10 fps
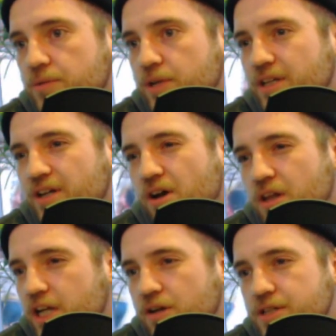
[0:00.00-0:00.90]
And went like,
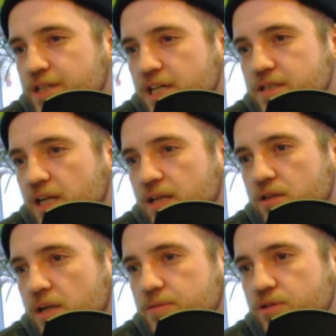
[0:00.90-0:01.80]
oh, like all these guys that I look up